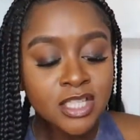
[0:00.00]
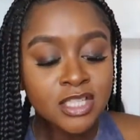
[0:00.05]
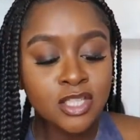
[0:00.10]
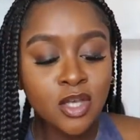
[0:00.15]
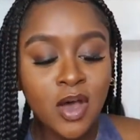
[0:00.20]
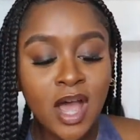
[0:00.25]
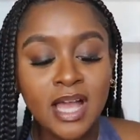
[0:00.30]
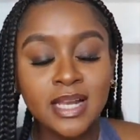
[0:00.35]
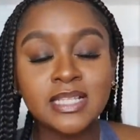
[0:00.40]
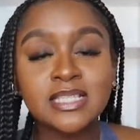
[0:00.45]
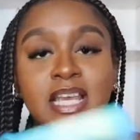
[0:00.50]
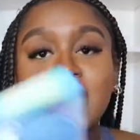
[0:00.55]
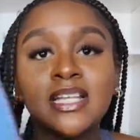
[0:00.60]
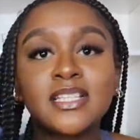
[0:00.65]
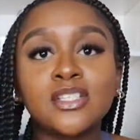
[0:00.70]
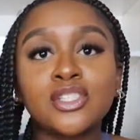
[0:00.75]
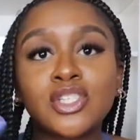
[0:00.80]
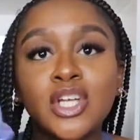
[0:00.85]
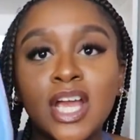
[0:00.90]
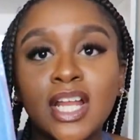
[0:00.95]
so i decided
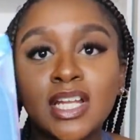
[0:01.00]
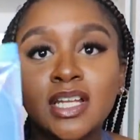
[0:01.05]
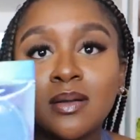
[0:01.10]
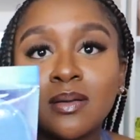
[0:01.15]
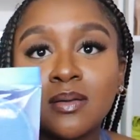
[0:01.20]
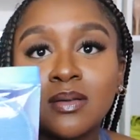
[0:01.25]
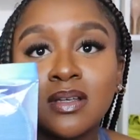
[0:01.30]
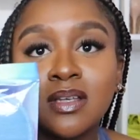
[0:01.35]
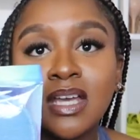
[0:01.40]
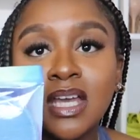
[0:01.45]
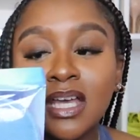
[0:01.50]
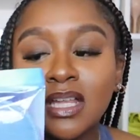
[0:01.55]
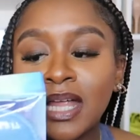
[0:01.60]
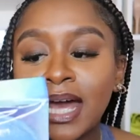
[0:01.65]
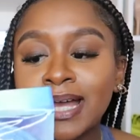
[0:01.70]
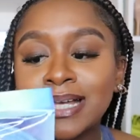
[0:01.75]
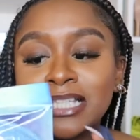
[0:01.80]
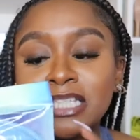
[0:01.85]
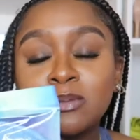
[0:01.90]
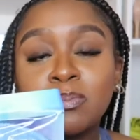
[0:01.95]
to try to get
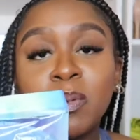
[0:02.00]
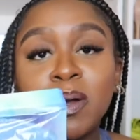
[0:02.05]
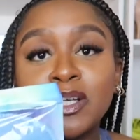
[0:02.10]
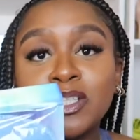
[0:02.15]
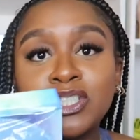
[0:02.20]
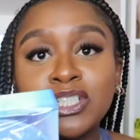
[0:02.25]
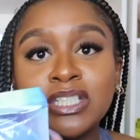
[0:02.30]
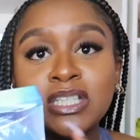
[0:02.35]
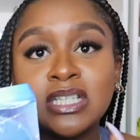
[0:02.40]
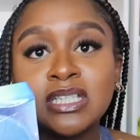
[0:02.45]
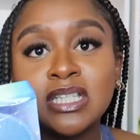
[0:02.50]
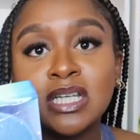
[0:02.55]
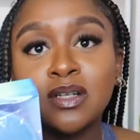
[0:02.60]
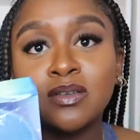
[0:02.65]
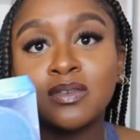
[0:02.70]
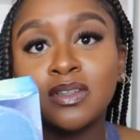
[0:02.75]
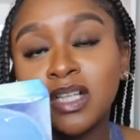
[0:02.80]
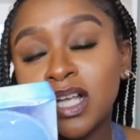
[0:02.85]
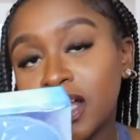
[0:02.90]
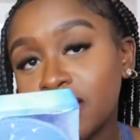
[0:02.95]
like sponges instead
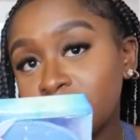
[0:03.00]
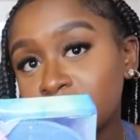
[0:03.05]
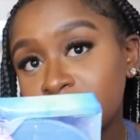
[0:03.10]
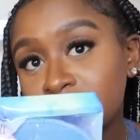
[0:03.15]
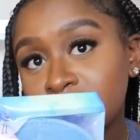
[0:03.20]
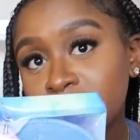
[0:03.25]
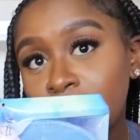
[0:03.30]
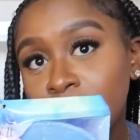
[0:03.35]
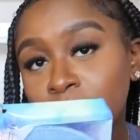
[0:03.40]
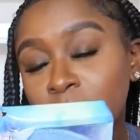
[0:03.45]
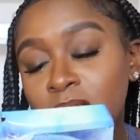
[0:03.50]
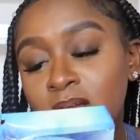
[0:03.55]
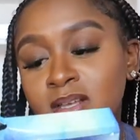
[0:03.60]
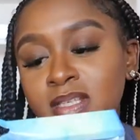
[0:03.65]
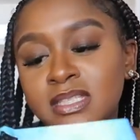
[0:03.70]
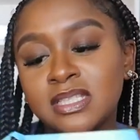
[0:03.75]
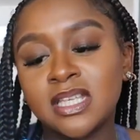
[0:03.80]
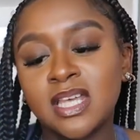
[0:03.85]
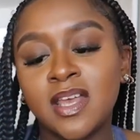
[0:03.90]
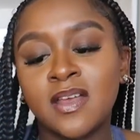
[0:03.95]
of gloves this time
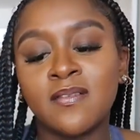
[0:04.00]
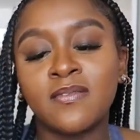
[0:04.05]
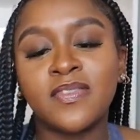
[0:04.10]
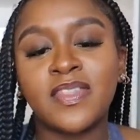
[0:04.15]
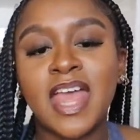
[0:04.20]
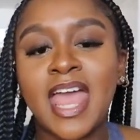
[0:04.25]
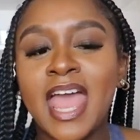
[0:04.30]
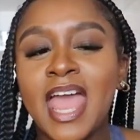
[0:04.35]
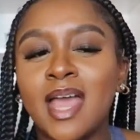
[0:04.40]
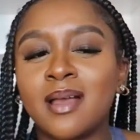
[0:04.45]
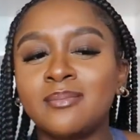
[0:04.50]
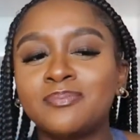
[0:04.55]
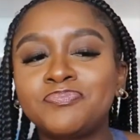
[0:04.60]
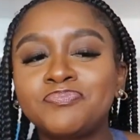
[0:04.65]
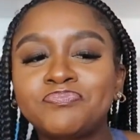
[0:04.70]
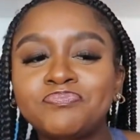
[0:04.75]
around see if that